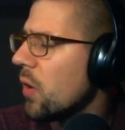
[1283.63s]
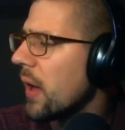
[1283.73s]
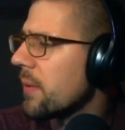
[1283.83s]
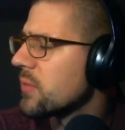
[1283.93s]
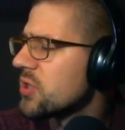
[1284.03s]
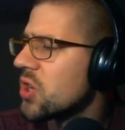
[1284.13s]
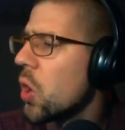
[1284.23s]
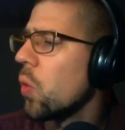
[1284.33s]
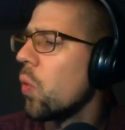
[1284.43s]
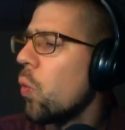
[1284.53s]
Okay,
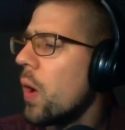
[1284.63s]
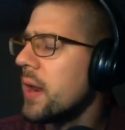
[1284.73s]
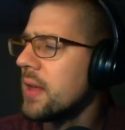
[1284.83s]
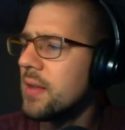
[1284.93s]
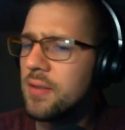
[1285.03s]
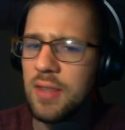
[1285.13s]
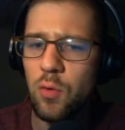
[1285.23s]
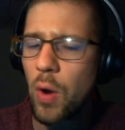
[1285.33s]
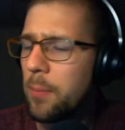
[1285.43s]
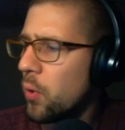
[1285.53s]
so what is
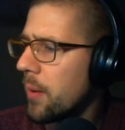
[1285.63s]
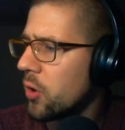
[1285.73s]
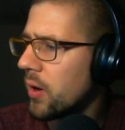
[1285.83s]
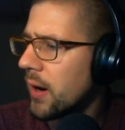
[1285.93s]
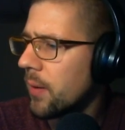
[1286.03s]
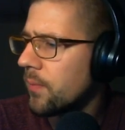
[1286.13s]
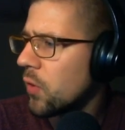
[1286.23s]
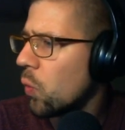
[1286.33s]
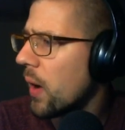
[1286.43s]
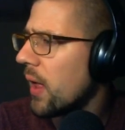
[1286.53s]
the rate parameter here?
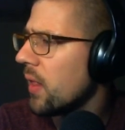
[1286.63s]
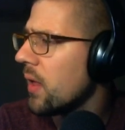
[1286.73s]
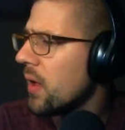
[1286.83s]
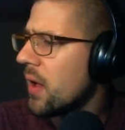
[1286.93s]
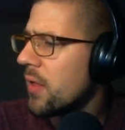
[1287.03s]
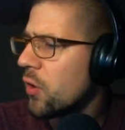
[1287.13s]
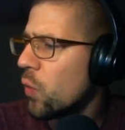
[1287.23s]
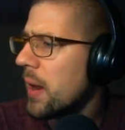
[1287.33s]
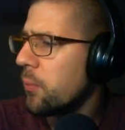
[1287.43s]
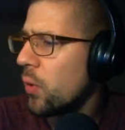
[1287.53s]
Well,
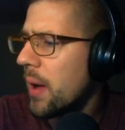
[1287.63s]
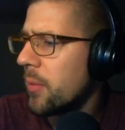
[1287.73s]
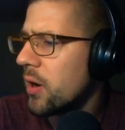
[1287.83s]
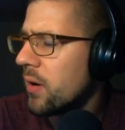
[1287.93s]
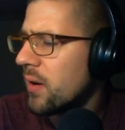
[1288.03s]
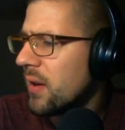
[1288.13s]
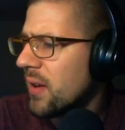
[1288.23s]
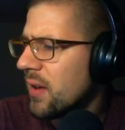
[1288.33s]
the rate parameter